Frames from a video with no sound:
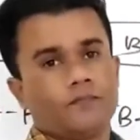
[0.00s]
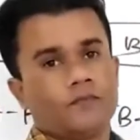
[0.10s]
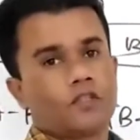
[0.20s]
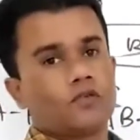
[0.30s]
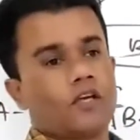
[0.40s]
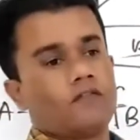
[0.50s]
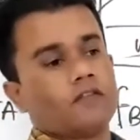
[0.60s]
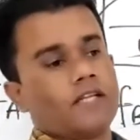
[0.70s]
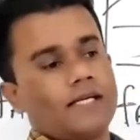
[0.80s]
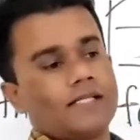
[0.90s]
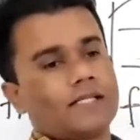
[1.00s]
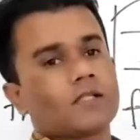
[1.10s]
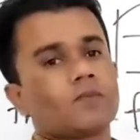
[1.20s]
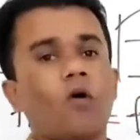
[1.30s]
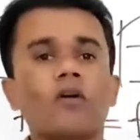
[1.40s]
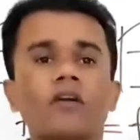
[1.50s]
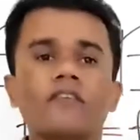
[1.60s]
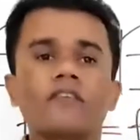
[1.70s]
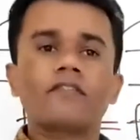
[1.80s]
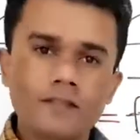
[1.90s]
So therefore, there is a small difference.
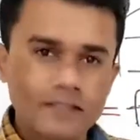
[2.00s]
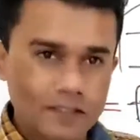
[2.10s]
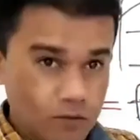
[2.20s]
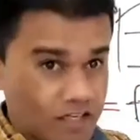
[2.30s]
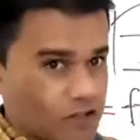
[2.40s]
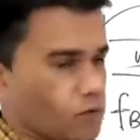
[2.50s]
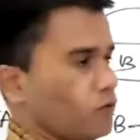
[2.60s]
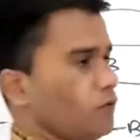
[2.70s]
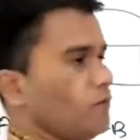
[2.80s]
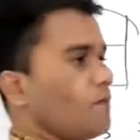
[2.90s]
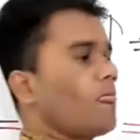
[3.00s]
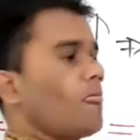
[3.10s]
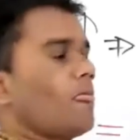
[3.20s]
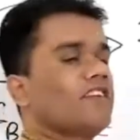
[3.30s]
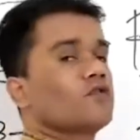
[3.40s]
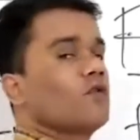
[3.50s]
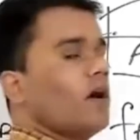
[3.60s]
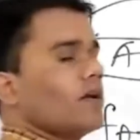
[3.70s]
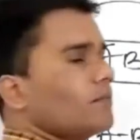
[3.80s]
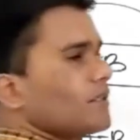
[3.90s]
That's what I told you. There is no
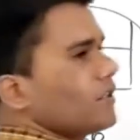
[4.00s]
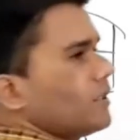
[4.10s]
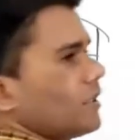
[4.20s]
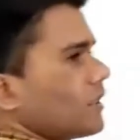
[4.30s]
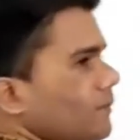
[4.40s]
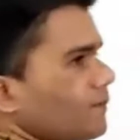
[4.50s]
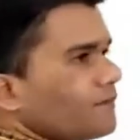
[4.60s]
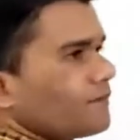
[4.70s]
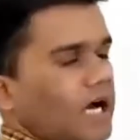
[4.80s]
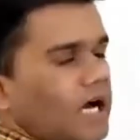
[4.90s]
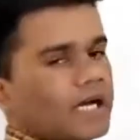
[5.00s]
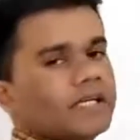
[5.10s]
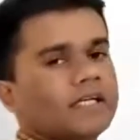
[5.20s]
100% ideal